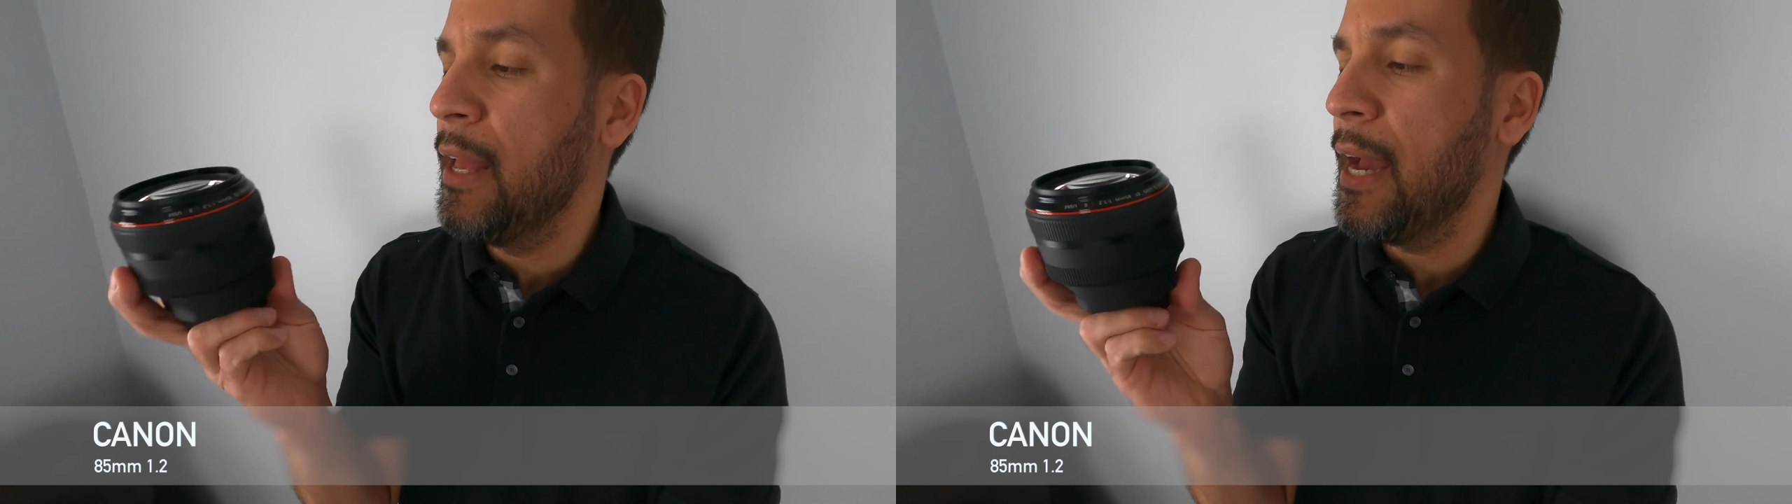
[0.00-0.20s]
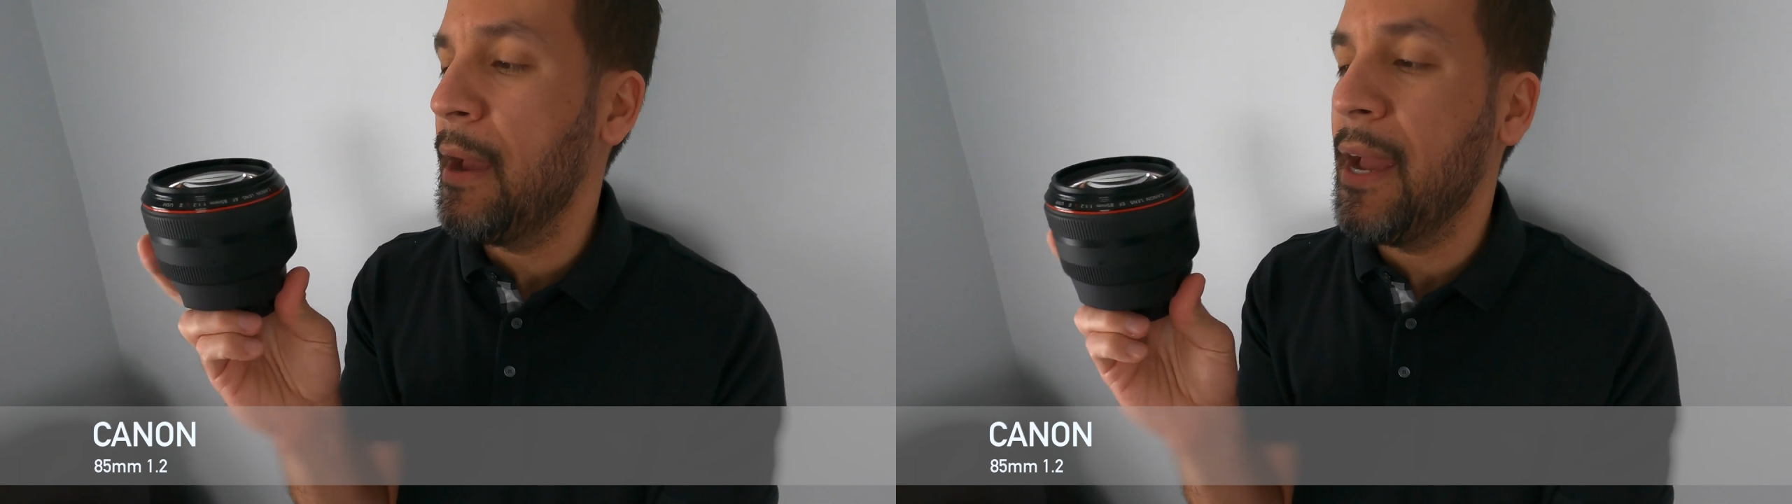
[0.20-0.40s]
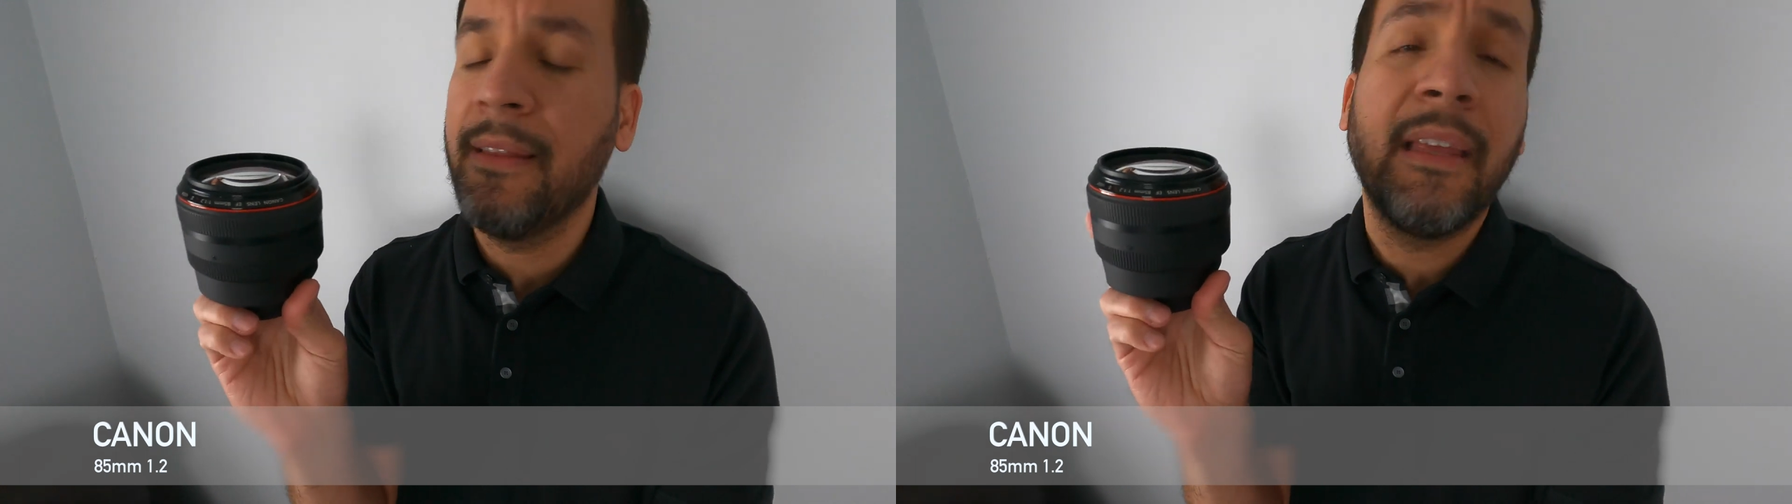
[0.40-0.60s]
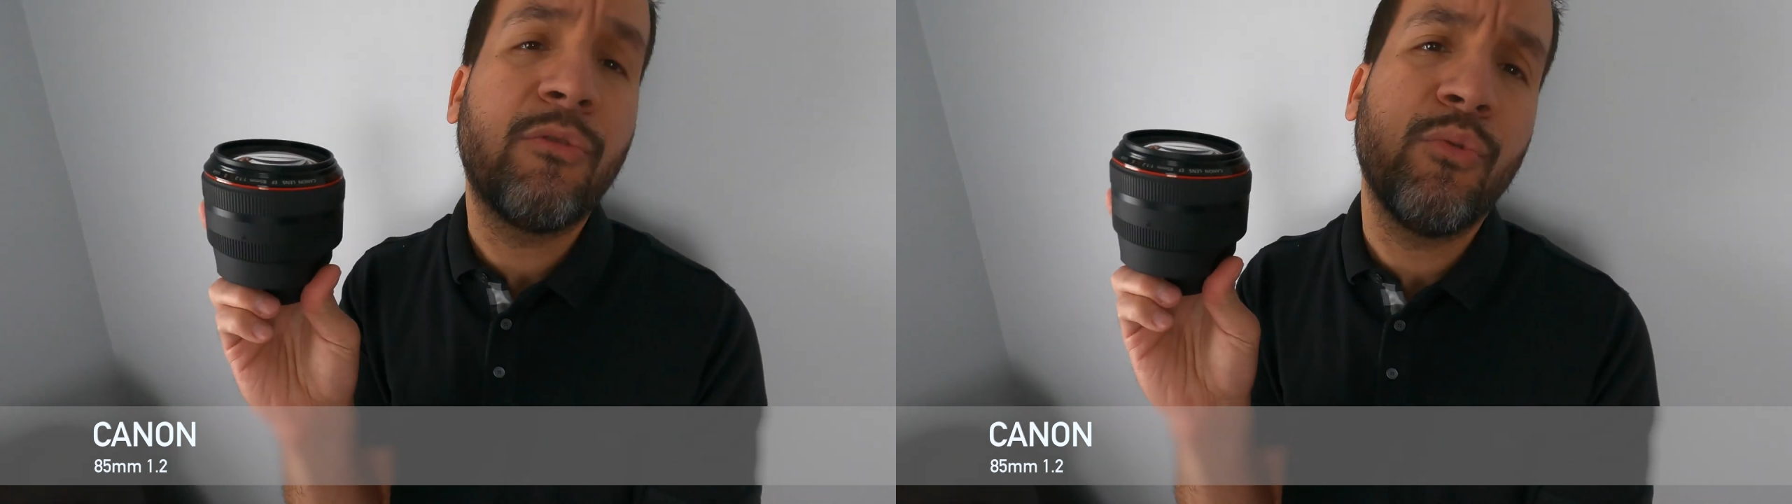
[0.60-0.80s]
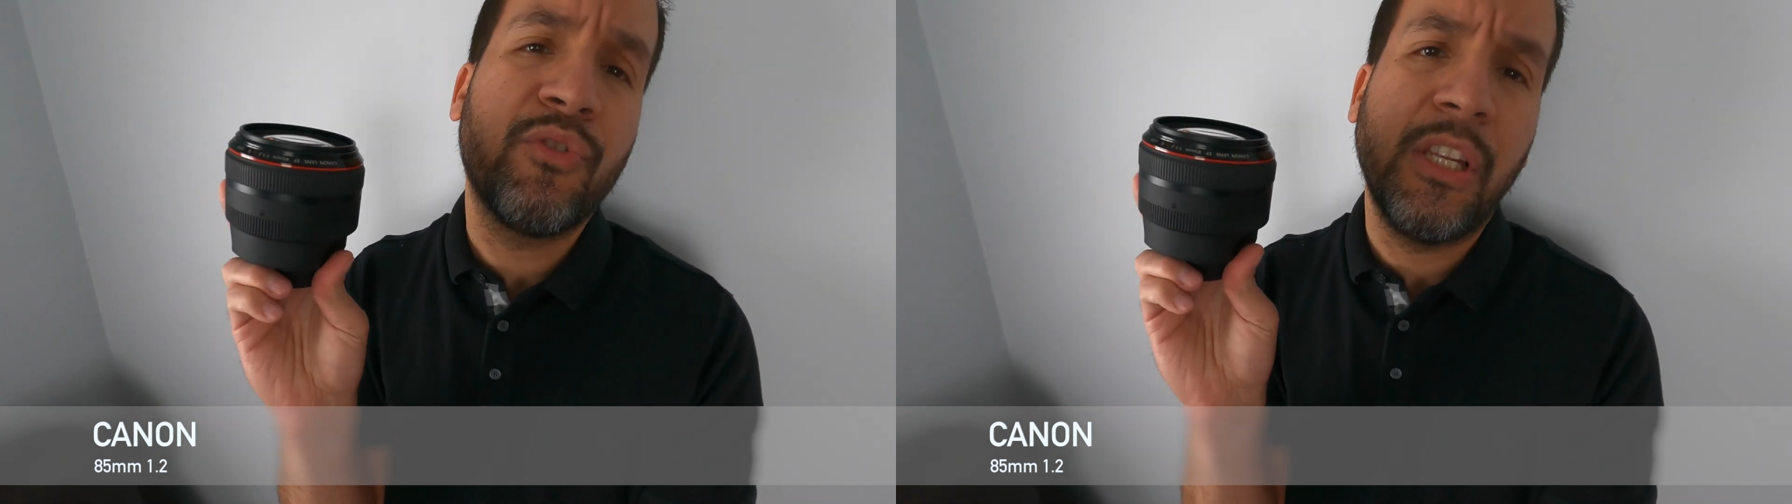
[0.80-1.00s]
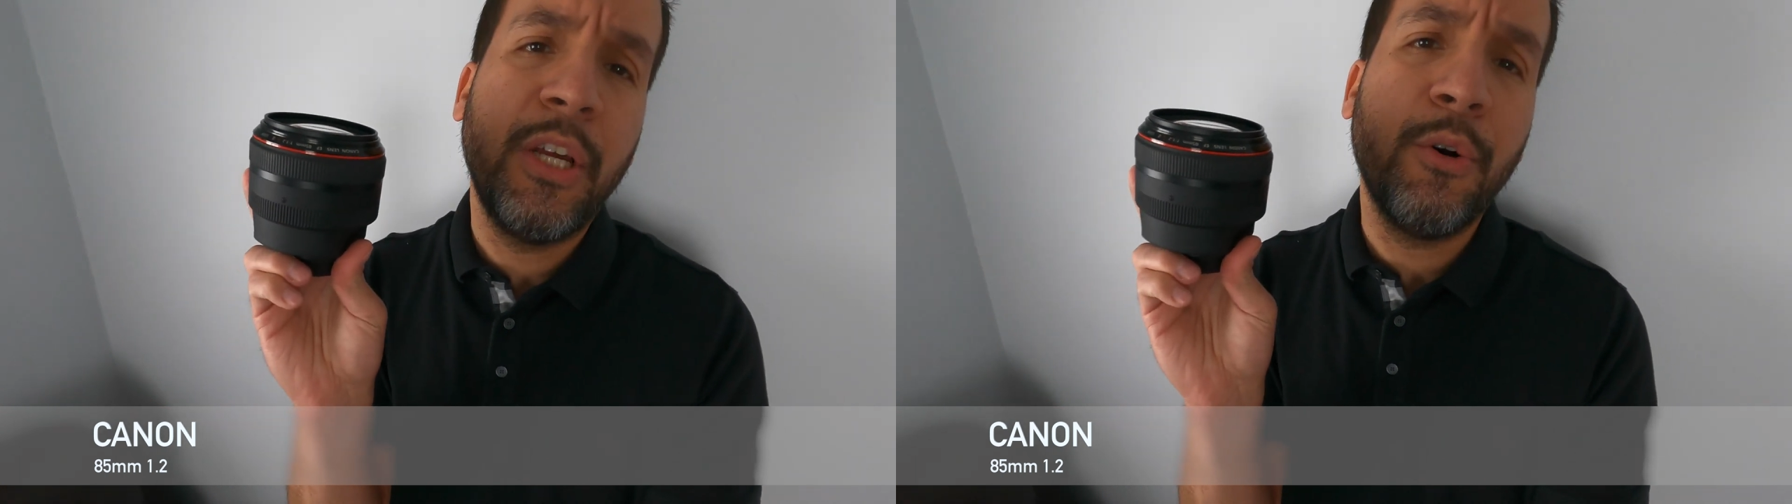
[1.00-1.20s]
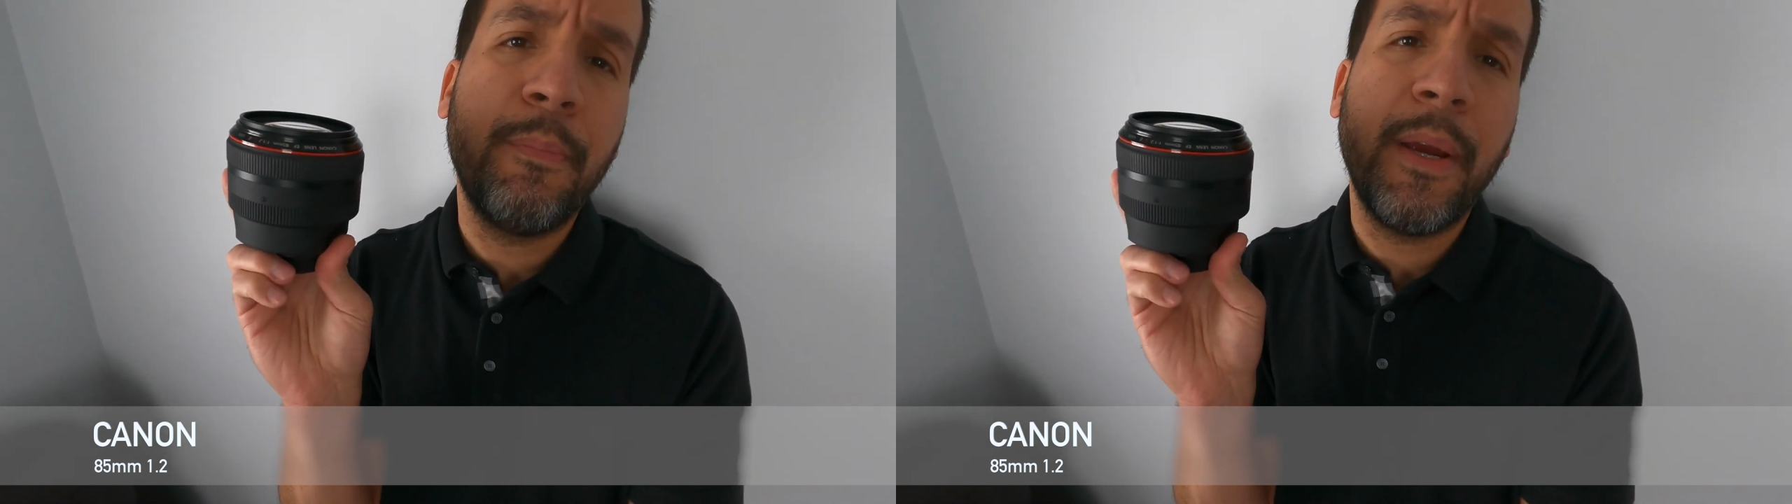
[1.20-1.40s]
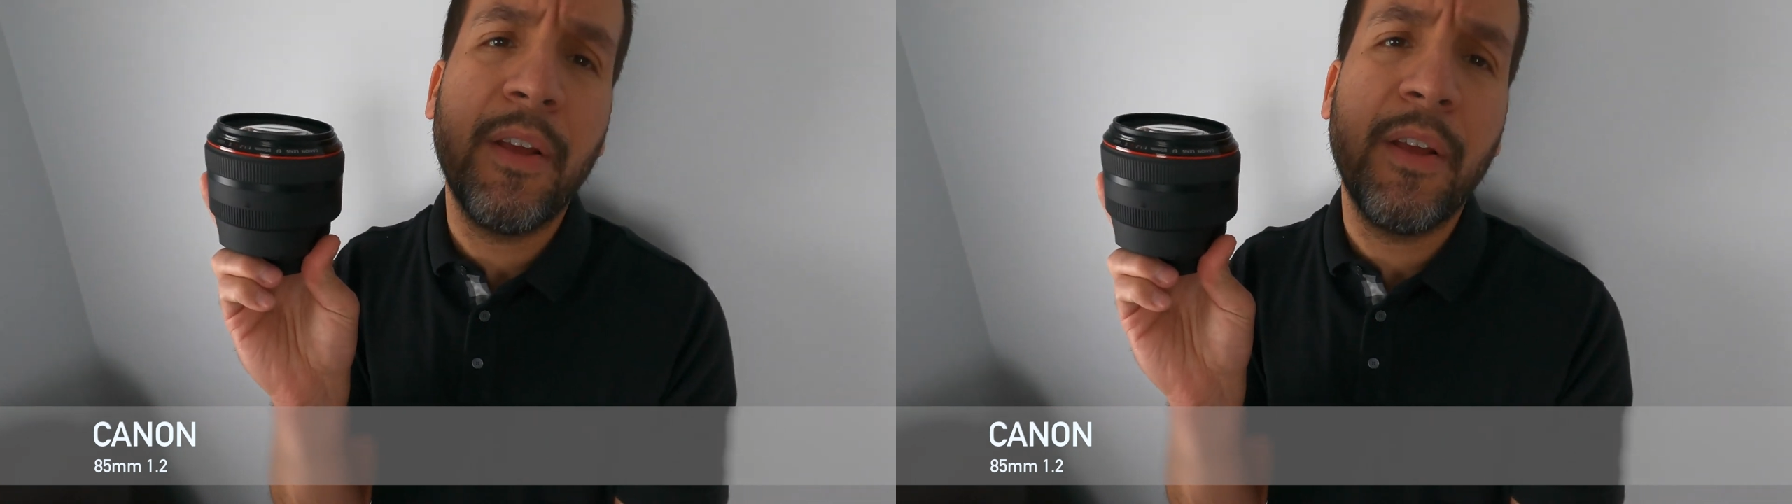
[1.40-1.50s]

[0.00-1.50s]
this one's a little bigger